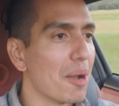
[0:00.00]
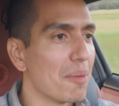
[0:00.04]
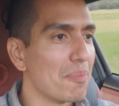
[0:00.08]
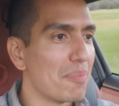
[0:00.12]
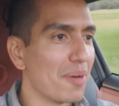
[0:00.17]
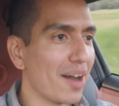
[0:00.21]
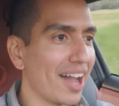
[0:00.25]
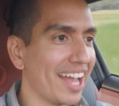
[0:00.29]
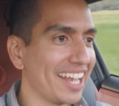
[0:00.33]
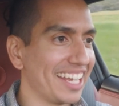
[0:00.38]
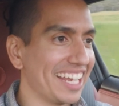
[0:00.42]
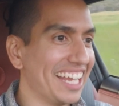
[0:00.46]

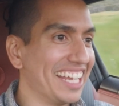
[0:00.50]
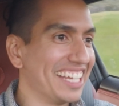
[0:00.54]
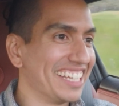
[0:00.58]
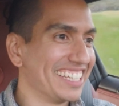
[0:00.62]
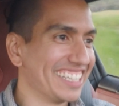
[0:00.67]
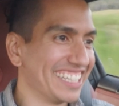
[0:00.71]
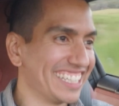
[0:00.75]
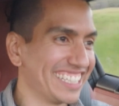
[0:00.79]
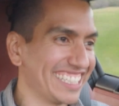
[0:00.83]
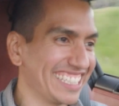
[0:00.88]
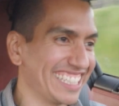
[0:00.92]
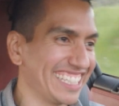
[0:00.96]
But
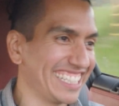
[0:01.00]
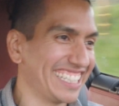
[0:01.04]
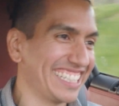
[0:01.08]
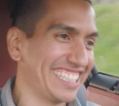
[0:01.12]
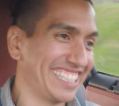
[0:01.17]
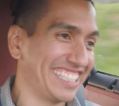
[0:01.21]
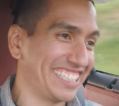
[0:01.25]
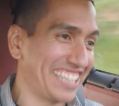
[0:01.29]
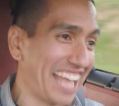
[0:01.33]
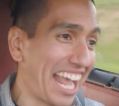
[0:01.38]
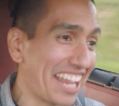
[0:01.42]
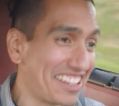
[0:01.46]

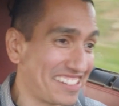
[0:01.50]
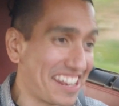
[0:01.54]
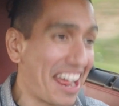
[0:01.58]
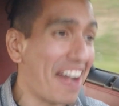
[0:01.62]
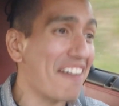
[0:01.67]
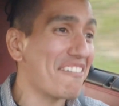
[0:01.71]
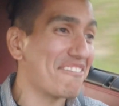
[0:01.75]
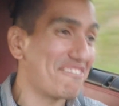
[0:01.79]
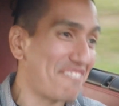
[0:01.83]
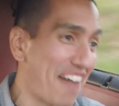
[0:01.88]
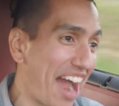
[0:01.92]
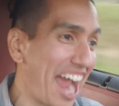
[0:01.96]
that's
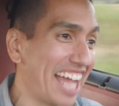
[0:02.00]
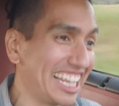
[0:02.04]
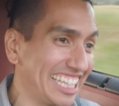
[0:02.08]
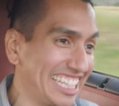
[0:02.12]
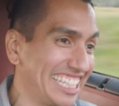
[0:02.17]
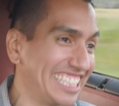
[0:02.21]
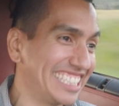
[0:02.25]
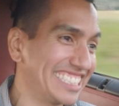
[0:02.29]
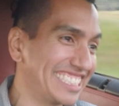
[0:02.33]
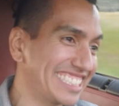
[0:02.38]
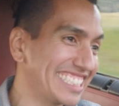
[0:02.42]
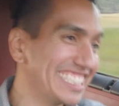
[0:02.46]
how
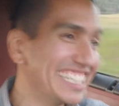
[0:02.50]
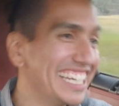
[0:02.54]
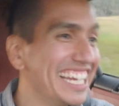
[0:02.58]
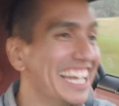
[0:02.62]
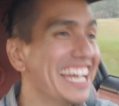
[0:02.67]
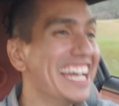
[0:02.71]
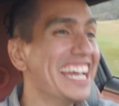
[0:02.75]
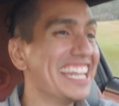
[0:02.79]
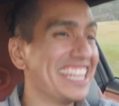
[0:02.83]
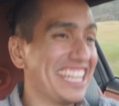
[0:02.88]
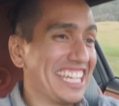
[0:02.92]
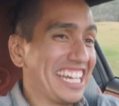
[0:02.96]
violent
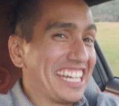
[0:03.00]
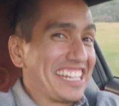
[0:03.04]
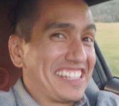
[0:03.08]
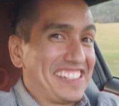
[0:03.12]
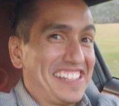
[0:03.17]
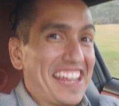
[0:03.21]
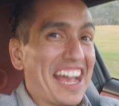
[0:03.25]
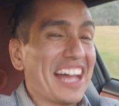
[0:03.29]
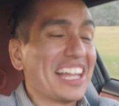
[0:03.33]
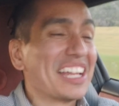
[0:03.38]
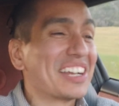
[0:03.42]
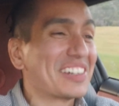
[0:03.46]
the
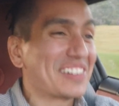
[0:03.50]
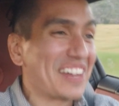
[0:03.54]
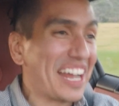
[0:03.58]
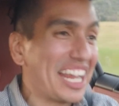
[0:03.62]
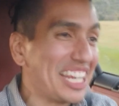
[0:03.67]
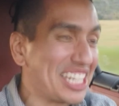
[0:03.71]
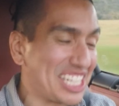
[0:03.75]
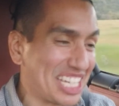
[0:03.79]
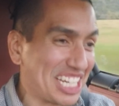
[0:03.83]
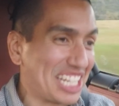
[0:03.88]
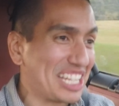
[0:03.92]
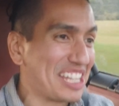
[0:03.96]

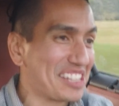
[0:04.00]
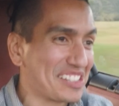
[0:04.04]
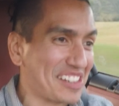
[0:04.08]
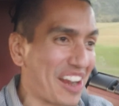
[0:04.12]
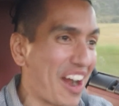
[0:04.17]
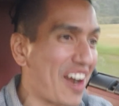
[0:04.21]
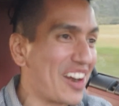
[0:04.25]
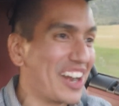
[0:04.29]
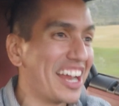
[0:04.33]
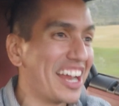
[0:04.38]
acceleration in this car